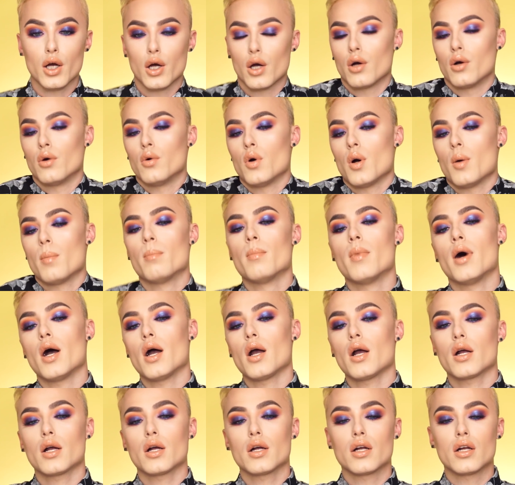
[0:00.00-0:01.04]
oh my
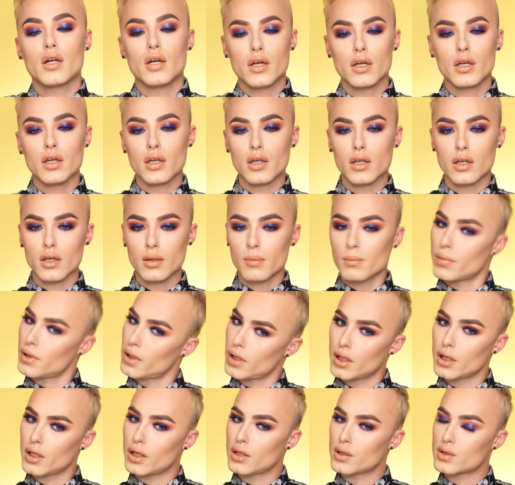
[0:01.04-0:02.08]
god,
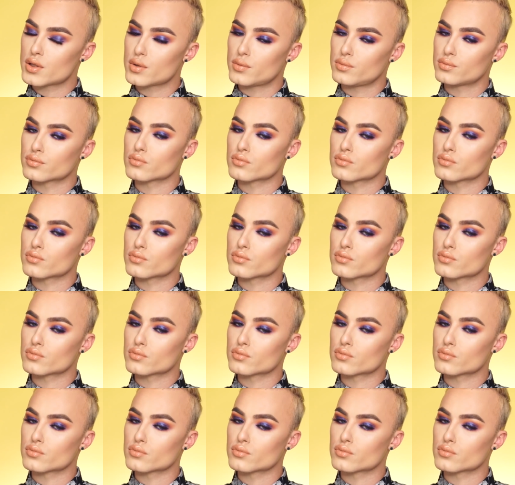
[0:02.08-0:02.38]
bitch.